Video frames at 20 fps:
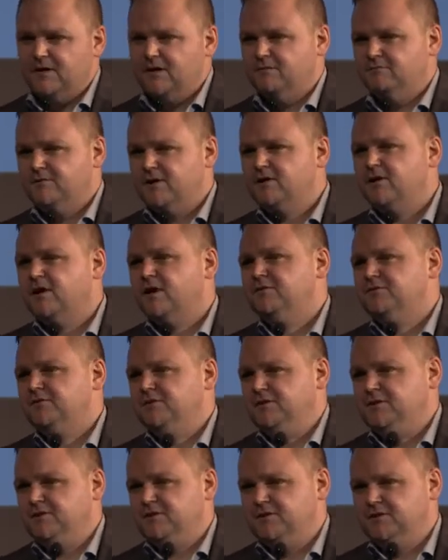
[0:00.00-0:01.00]
Very
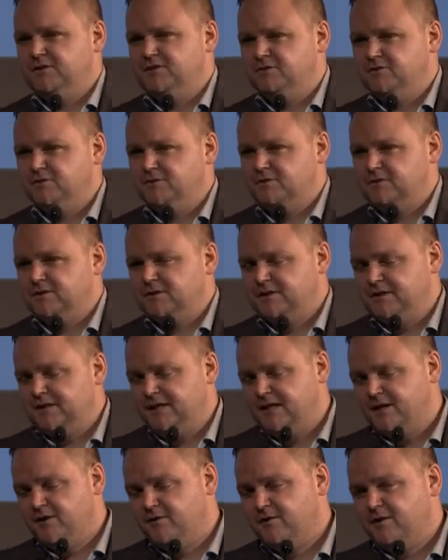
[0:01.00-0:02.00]
often you
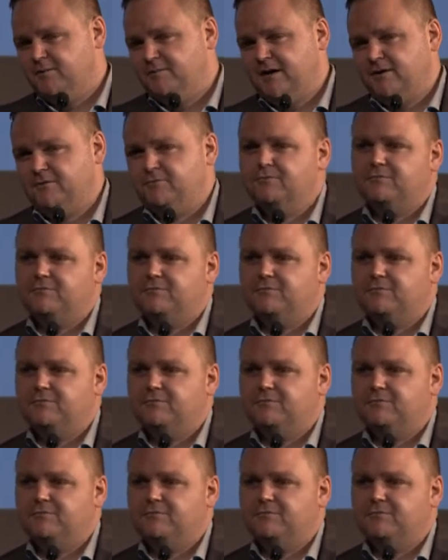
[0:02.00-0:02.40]
hear about